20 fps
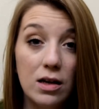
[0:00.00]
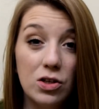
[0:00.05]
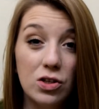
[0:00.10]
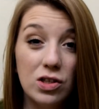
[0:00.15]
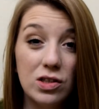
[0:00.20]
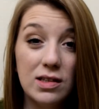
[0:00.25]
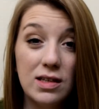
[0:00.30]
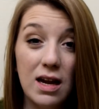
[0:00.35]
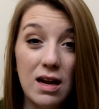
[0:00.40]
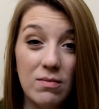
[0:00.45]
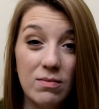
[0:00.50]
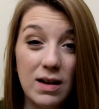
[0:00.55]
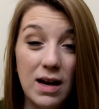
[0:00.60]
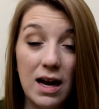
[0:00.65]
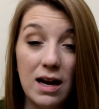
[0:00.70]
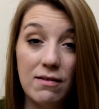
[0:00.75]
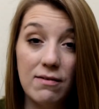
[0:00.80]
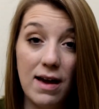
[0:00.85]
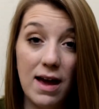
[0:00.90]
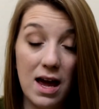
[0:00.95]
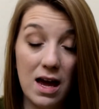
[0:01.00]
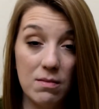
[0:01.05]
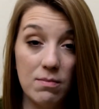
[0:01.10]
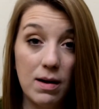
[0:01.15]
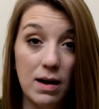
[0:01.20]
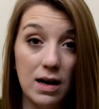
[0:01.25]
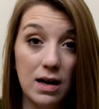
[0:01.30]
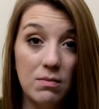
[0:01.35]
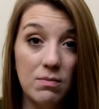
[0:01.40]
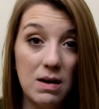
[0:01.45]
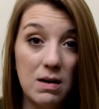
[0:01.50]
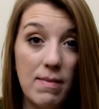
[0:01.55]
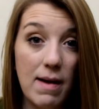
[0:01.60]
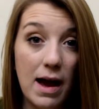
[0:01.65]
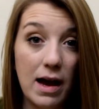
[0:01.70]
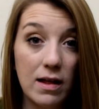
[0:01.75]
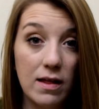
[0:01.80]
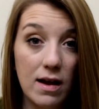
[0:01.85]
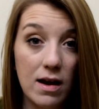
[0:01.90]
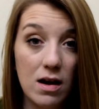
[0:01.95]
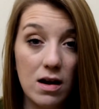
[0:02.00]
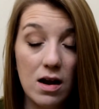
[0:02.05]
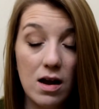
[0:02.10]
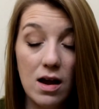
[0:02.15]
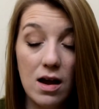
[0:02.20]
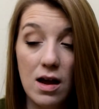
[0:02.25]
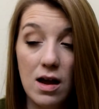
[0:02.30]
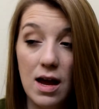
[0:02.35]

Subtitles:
Just him kind of headbutting me back there.